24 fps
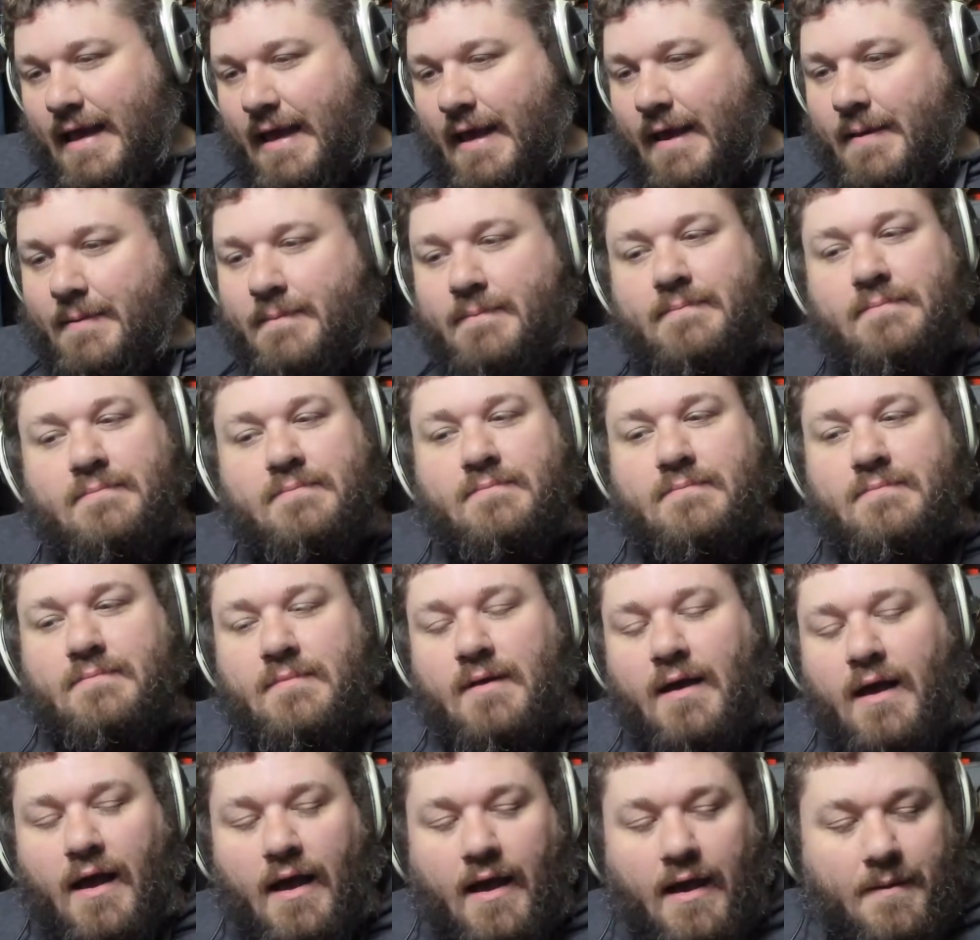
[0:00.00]

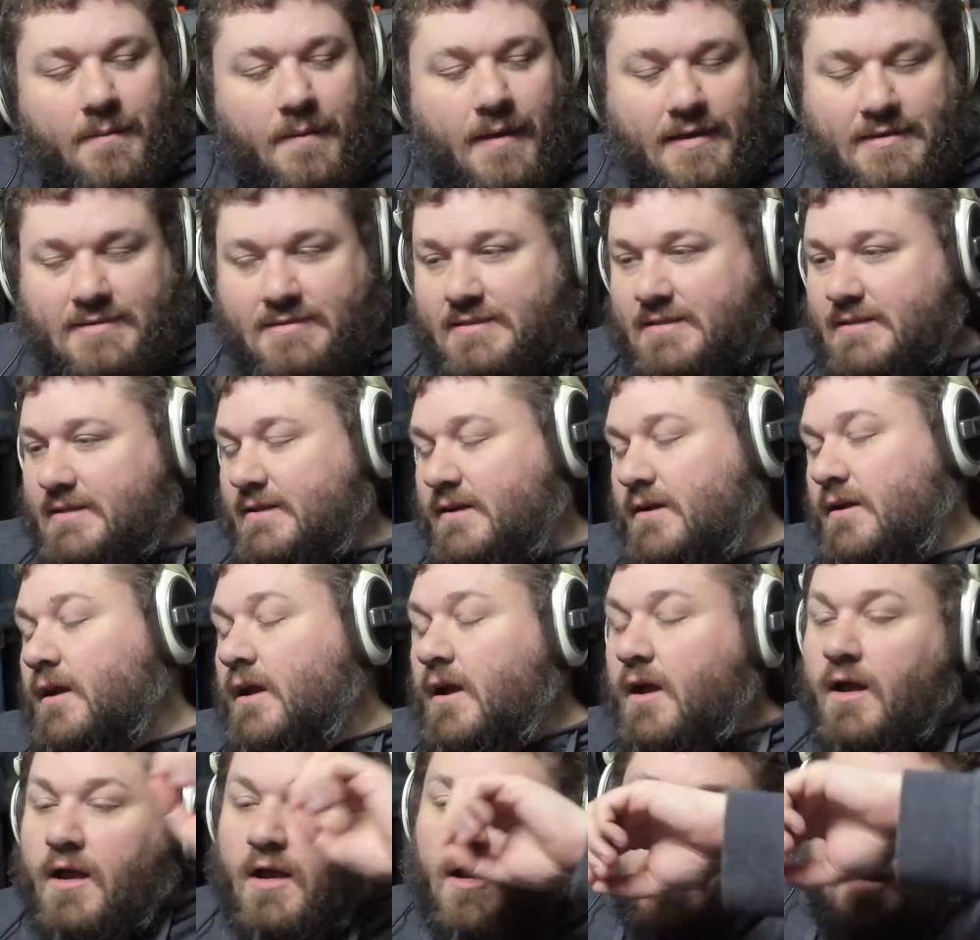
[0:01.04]
I'm hesitant here.
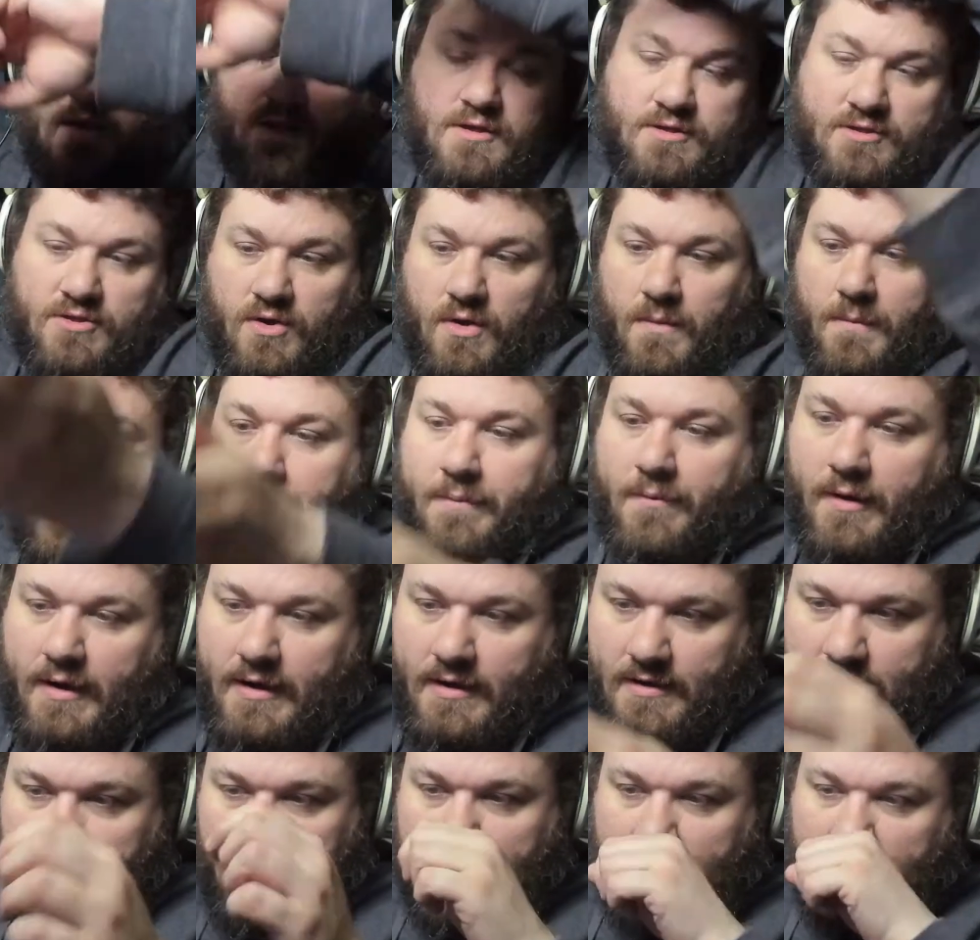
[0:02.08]
So my
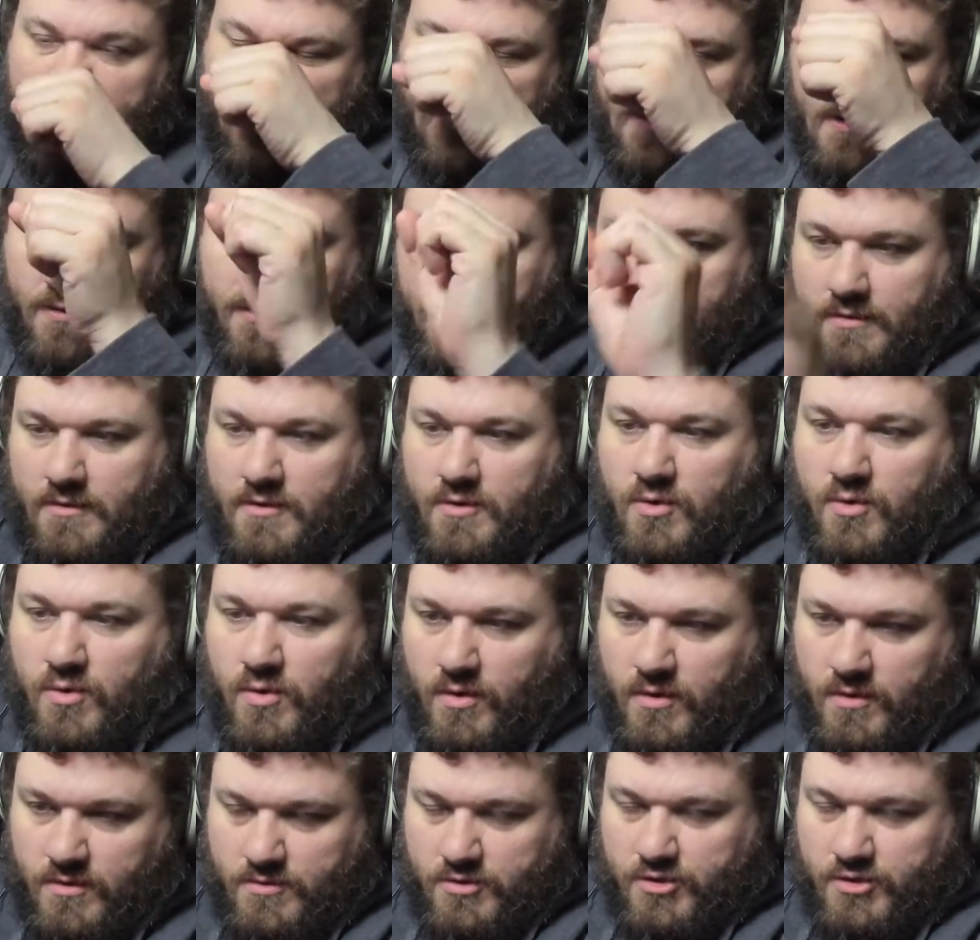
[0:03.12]
brain is going cool,